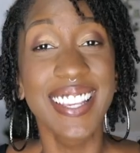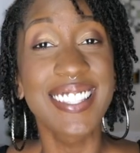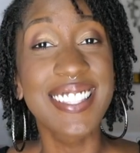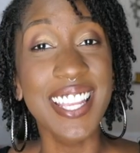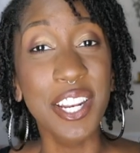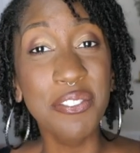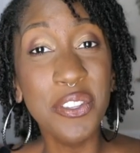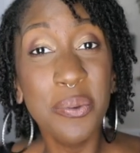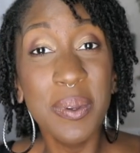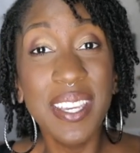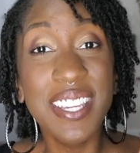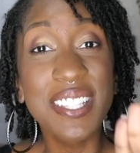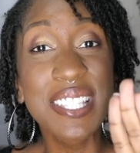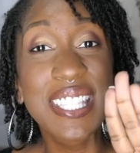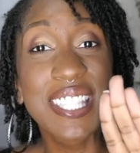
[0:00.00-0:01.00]
Instead of you
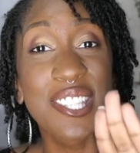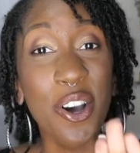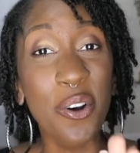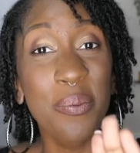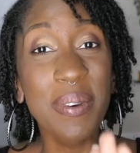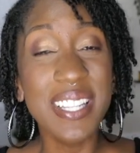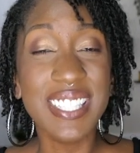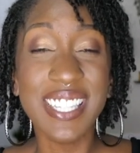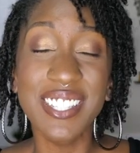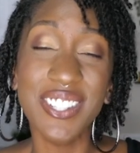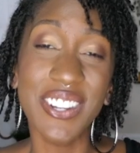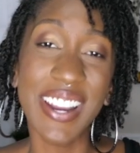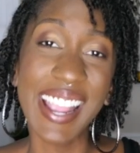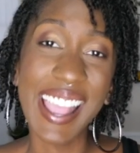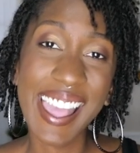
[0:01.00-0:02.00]
being so much in
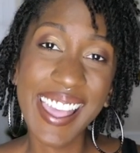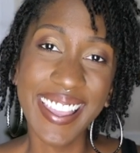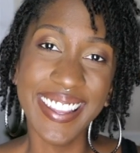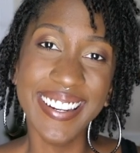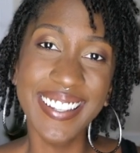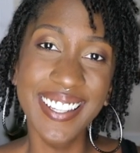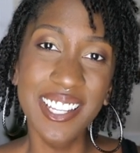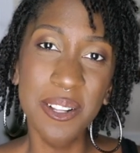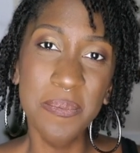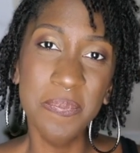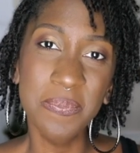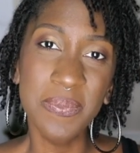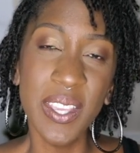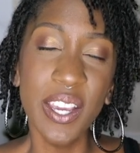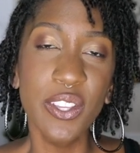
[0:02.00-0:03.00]
your head,
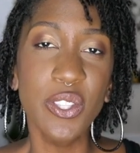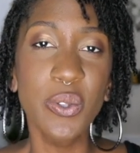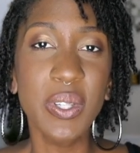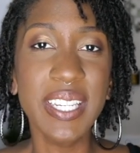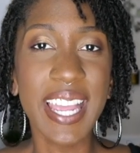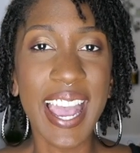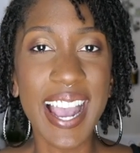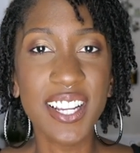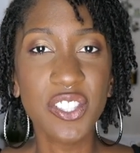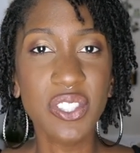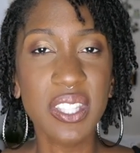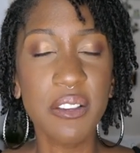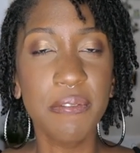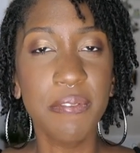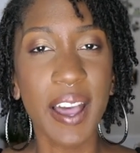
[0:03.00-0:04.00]
you can
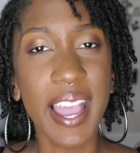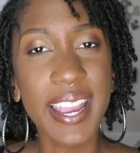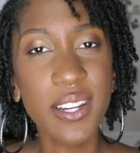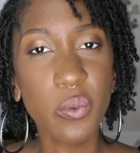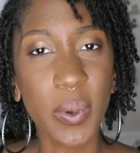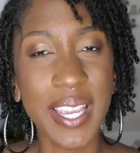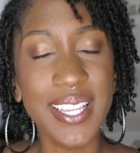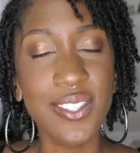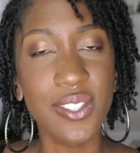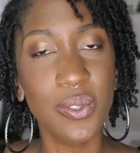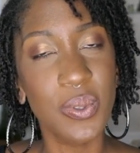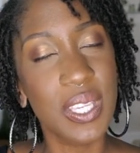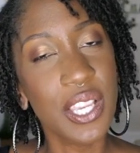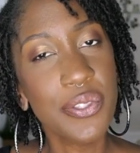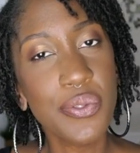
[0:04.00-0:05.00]
actually find ways
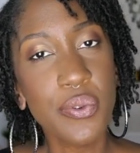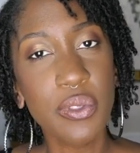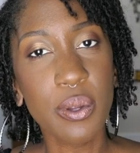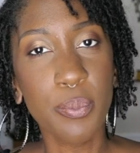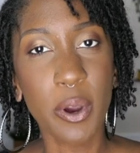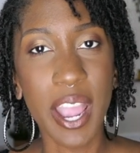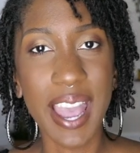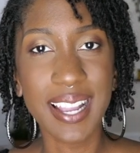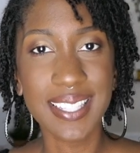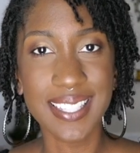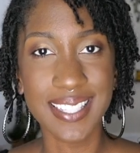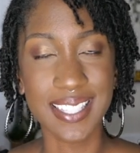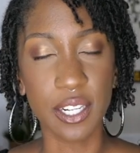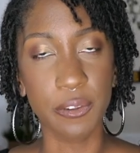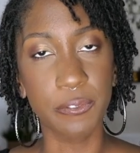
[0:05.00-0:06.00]
to get through the
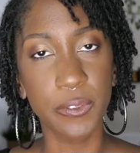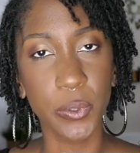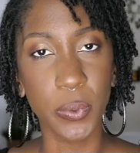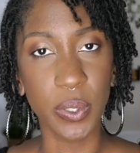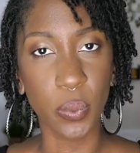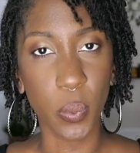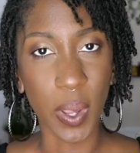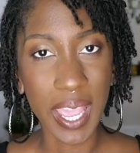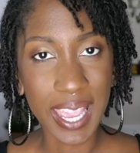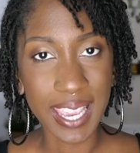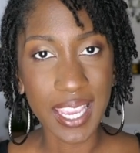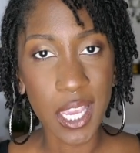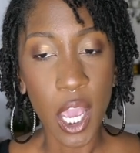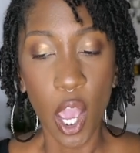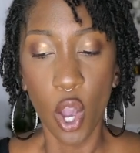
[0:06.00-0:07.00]
practice in a fluid
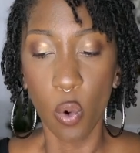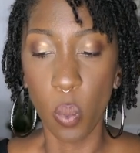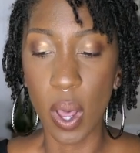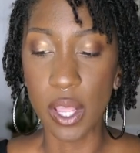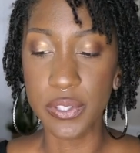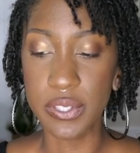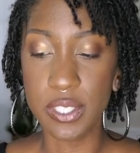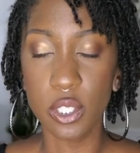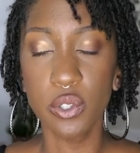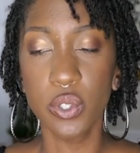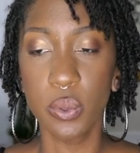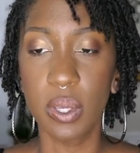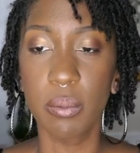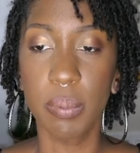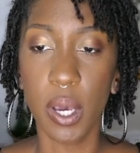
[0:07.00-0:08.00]
way while still
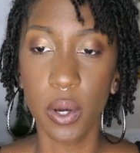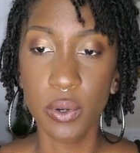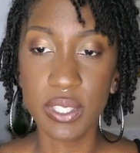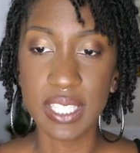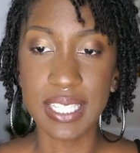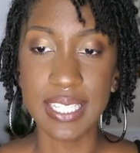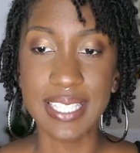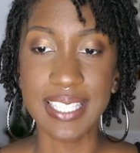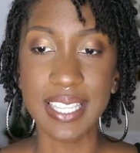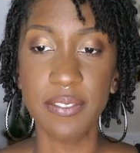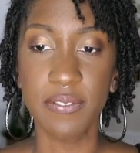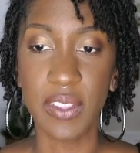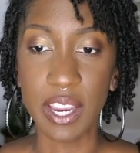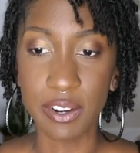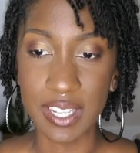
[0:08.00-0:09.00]
doing poses,
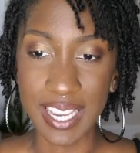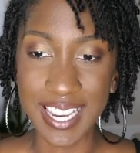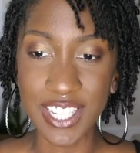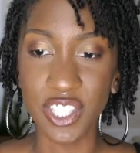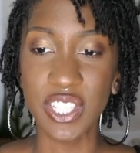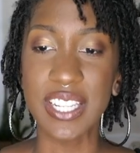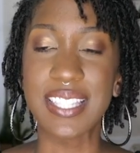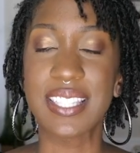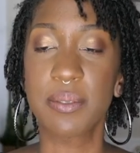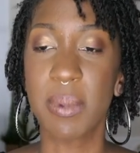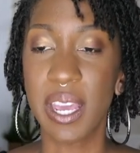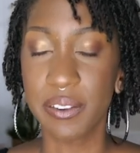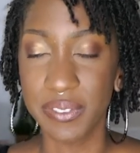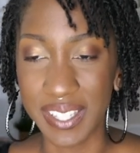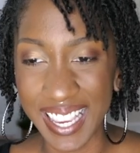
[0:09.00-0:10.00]
variations,
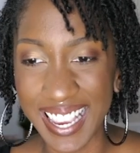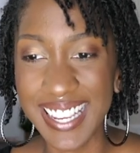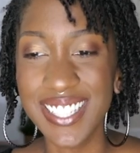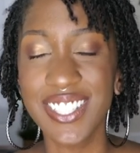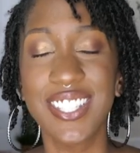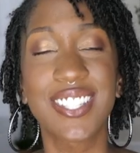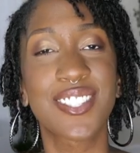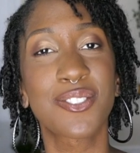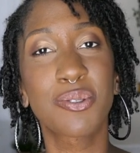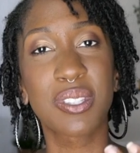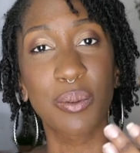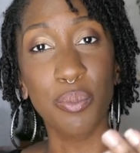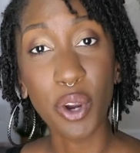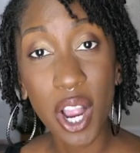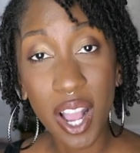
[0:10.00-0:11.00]
modifications,
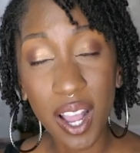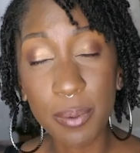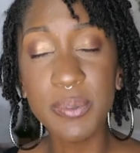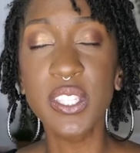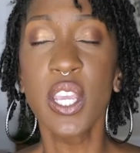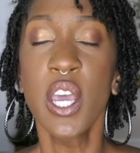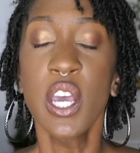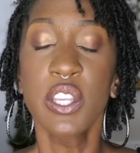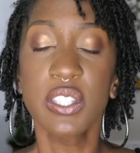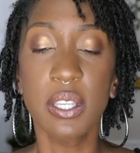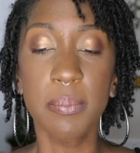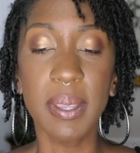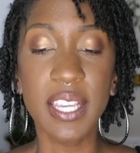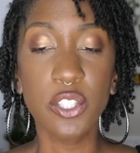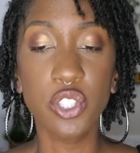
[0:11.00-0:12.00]
using props
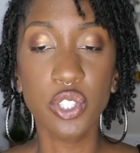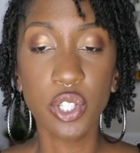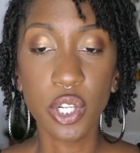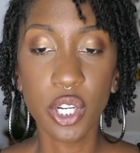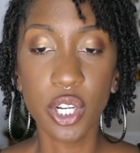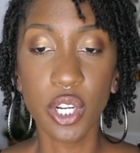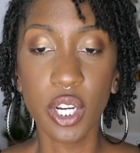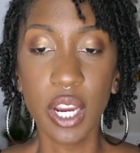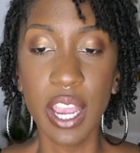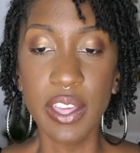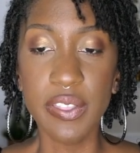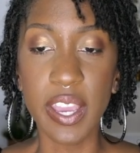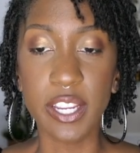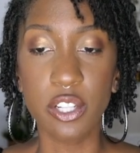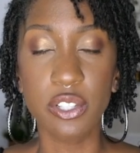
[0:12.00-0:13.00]
to make sure
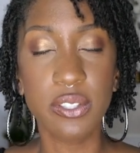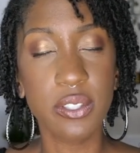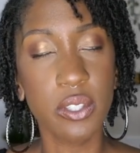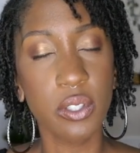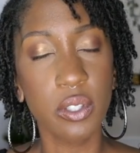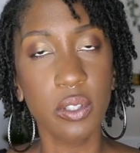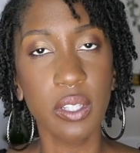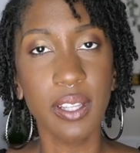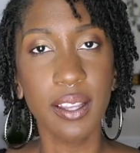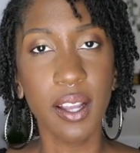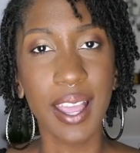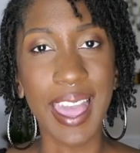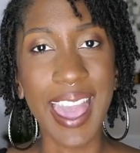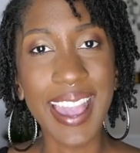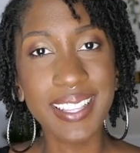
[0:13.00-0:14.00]
that you're still
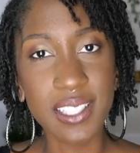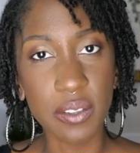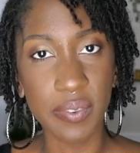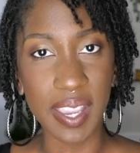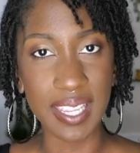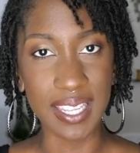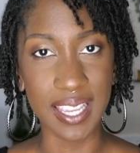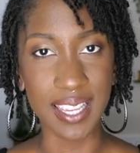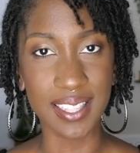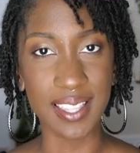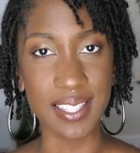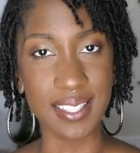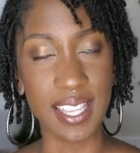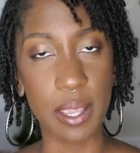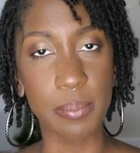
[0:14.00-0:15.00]
activating
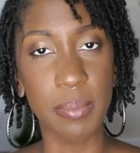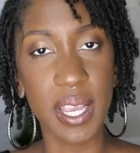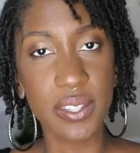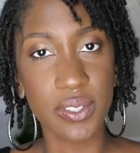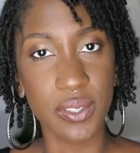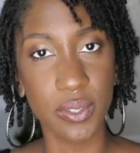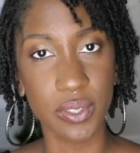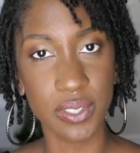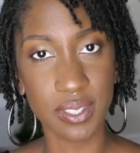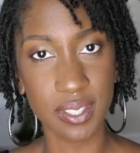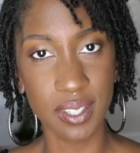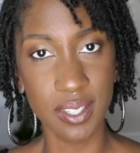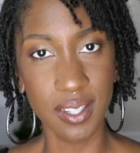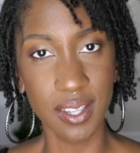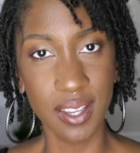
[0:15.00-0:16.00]
the same
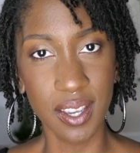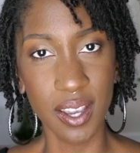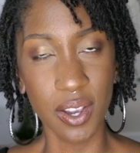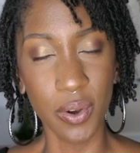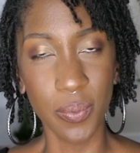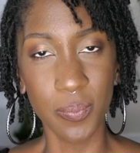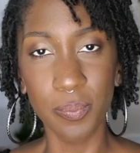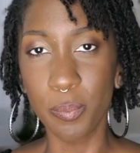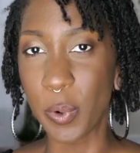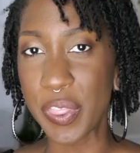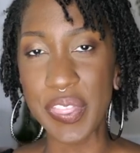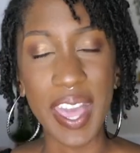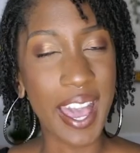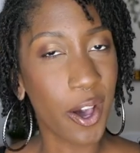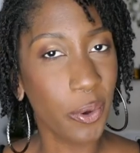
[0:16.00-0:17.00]
muscles
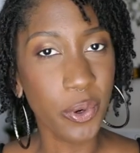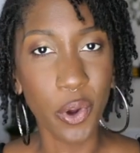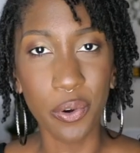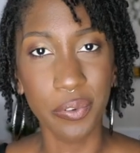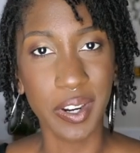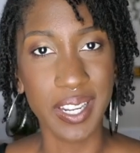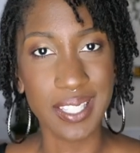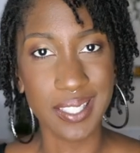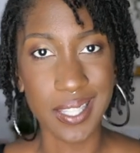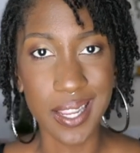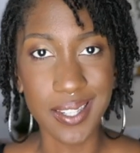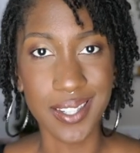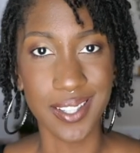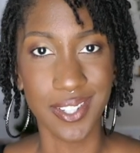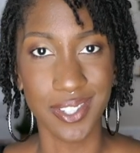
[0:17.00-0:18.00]
without
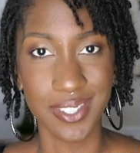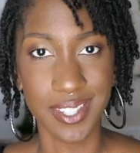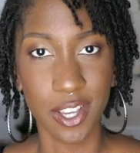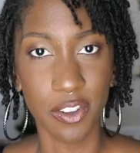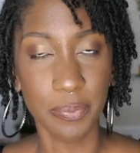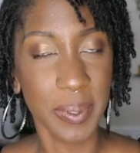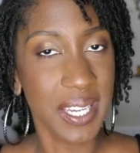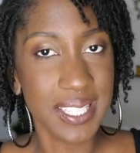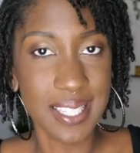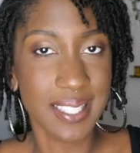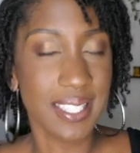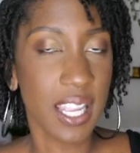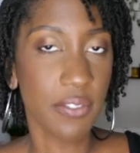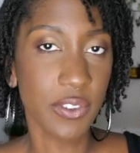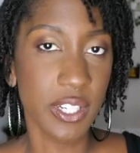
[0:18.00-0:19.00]
overextending yourself because
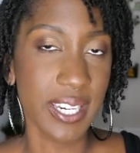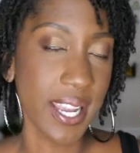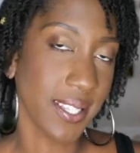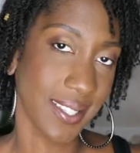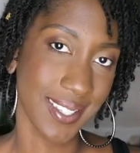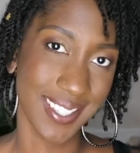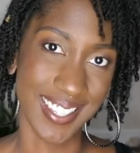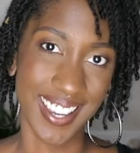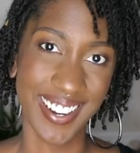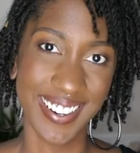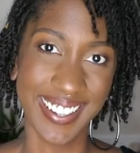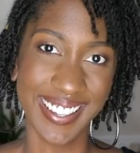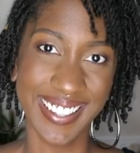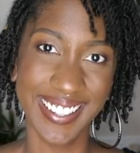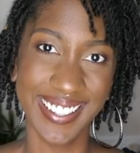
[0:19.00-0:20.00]
it's never
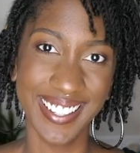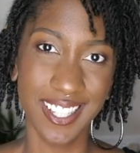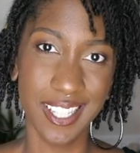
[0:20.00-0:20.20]
necessary.